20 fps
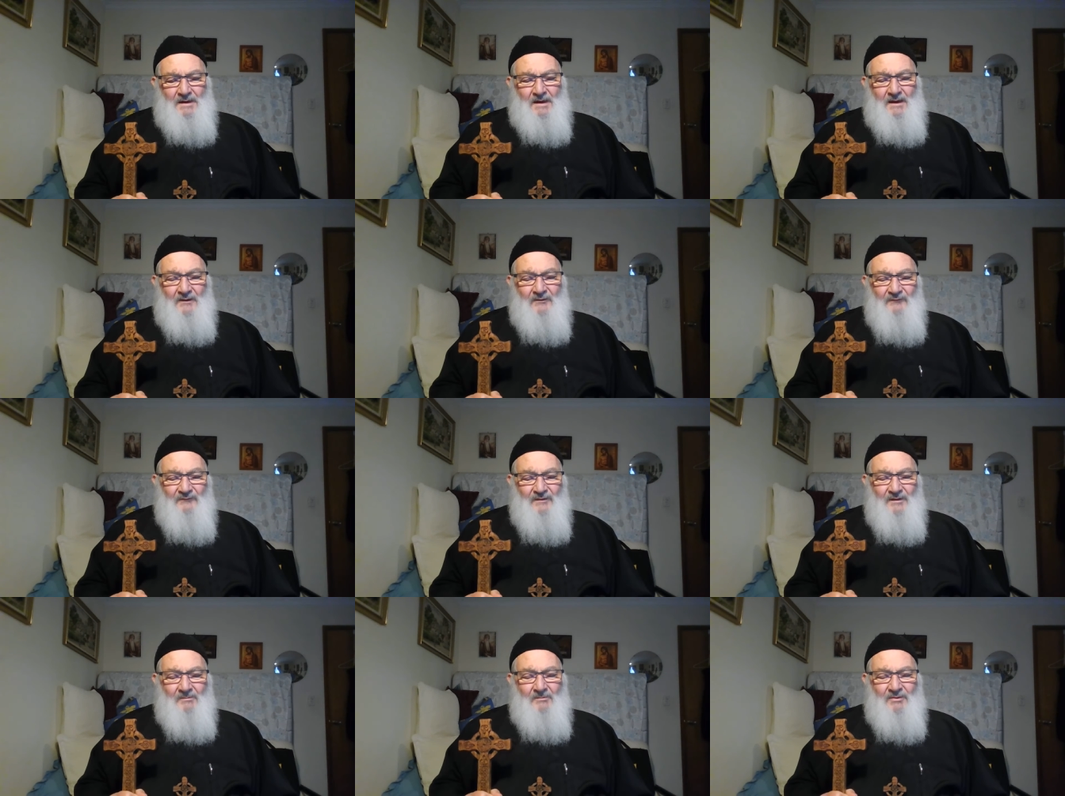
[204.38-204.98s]

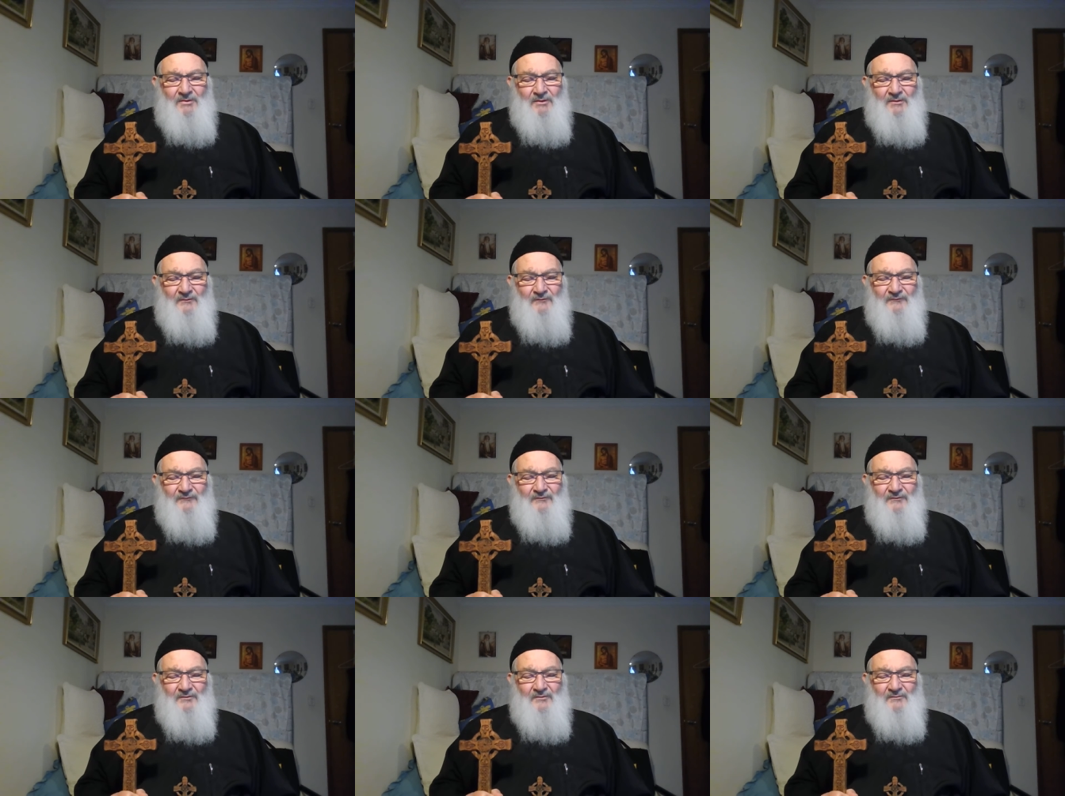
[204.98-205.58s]
examine
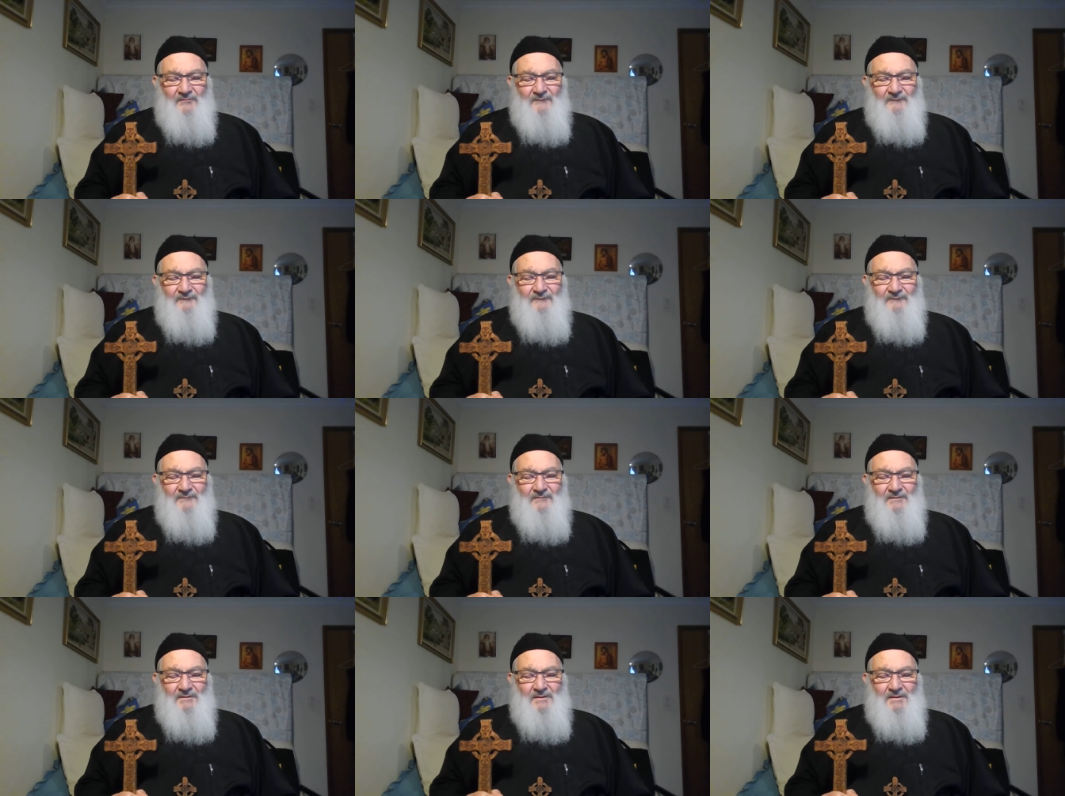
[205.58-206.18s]

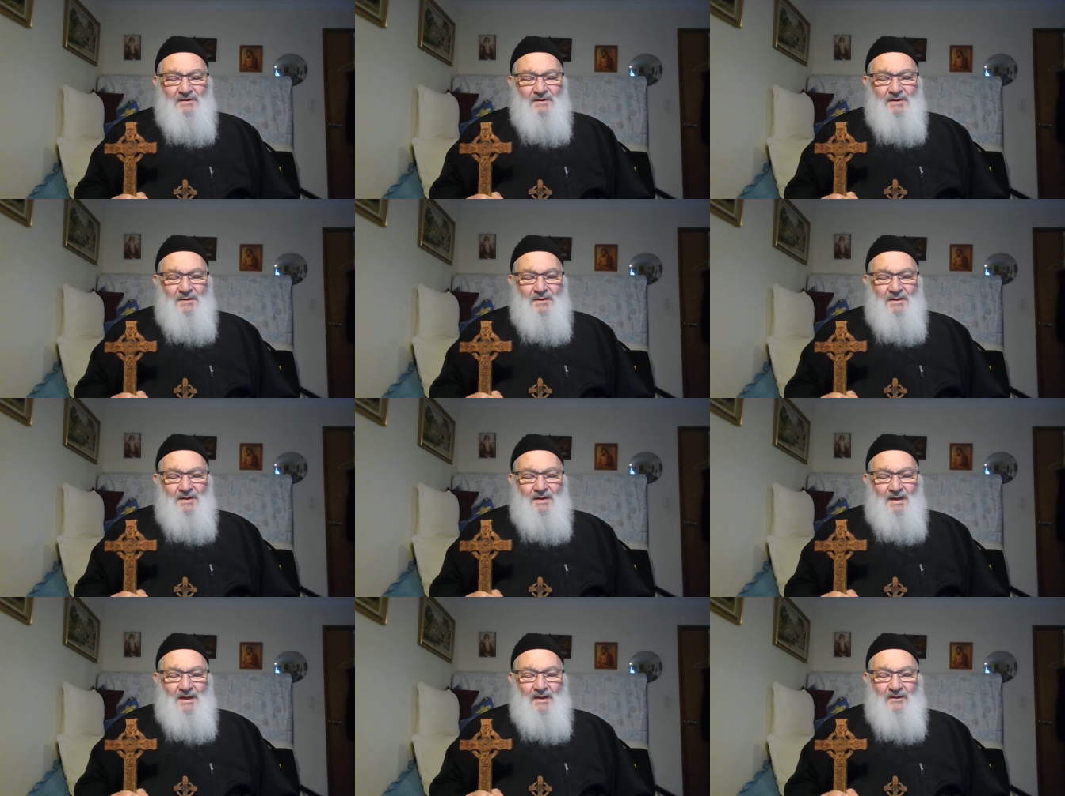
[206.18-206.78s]
yourselves
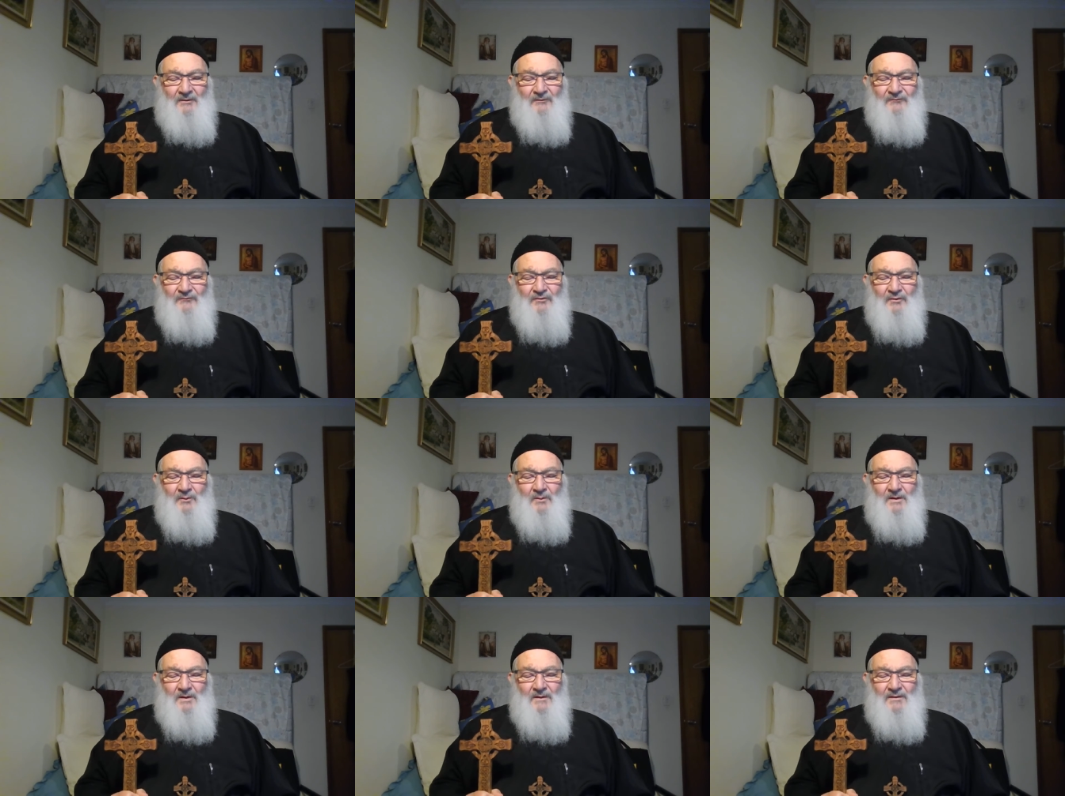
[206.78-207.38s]
as
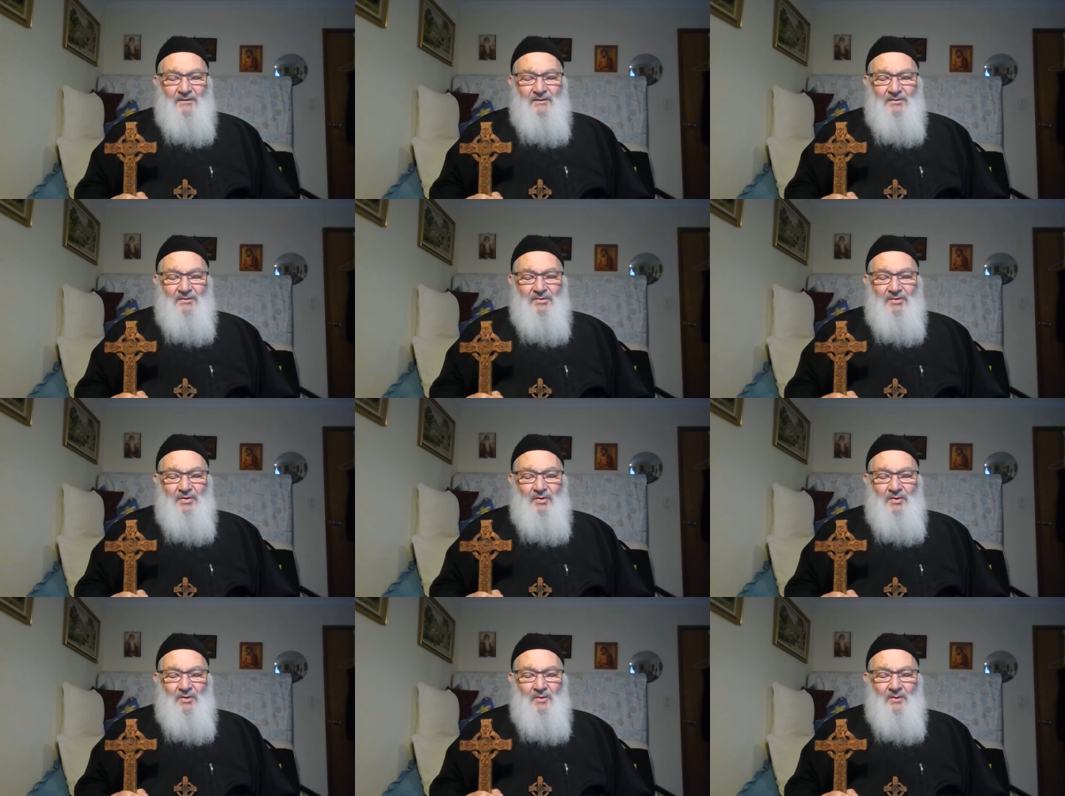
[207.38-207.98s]
to whether
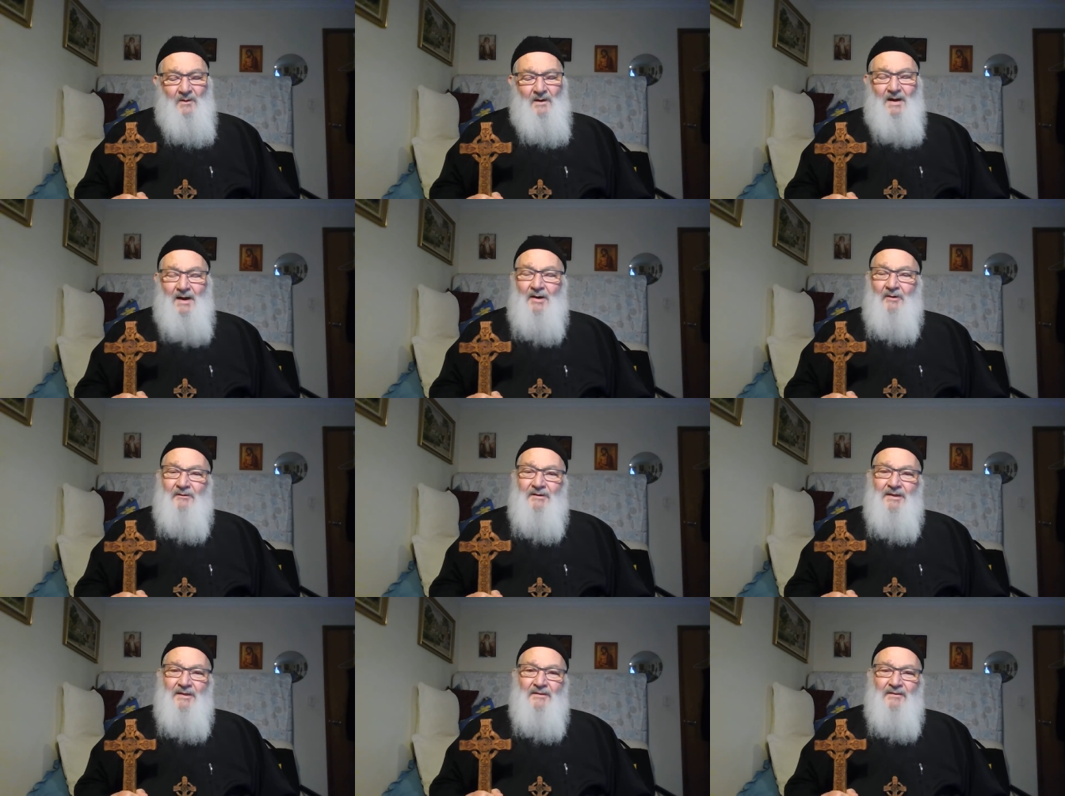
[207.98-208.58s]
you
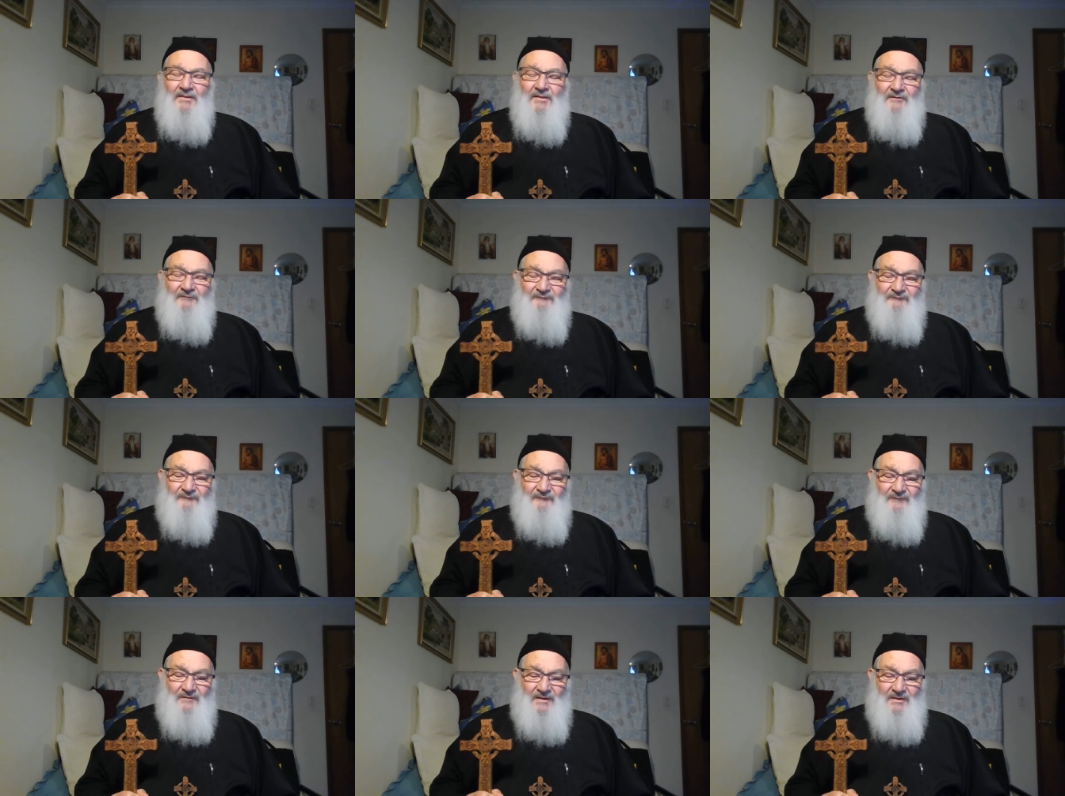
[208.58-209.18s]
are in the
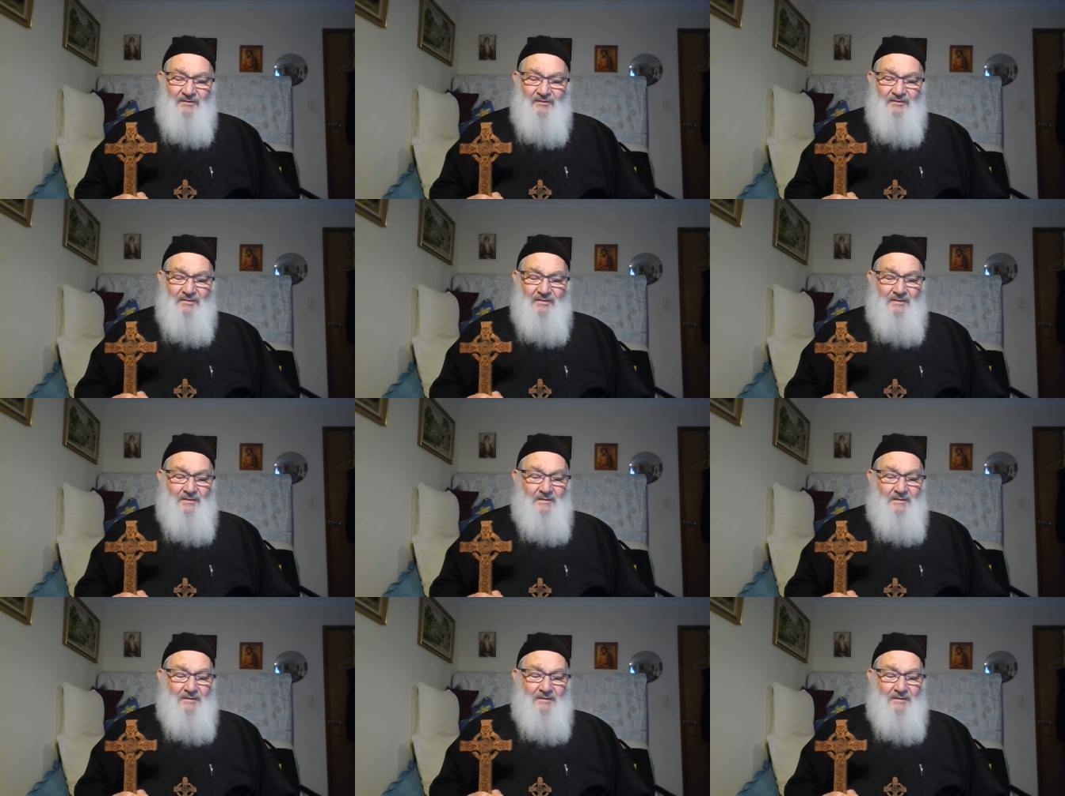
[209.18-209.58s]
faith.